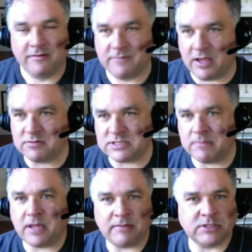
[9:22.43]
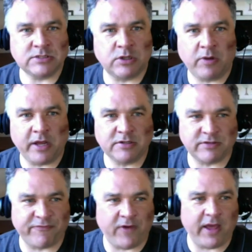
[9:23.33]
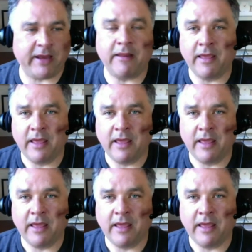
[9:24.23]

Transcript: you know, sometimes those no-hitters are fine.